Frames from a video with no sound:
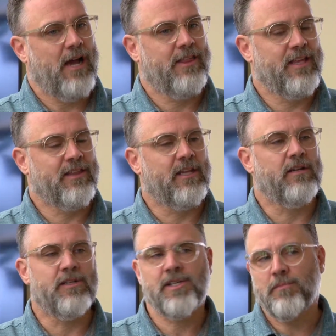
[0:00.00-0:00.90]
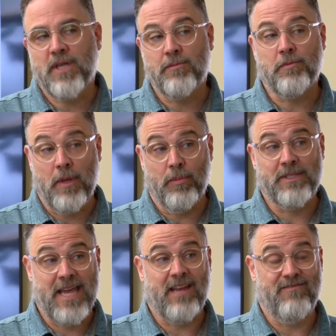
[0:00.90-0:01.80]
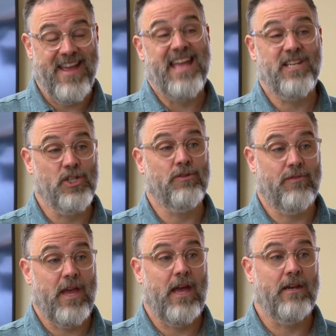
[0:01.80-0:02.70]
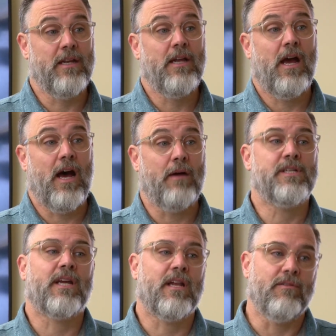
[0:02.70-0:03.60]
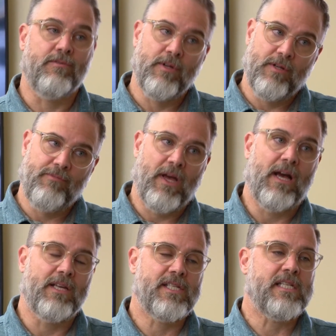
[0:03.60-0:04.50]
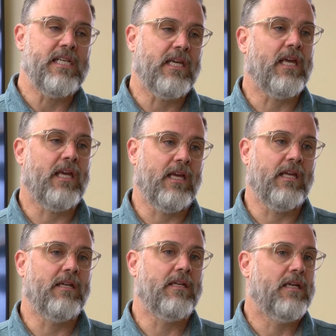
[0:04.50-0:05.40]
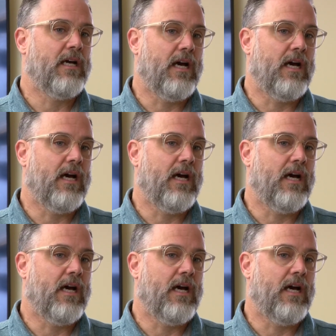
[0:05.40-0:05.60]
I think that sometimes people take advantage of that to kind of sneak in,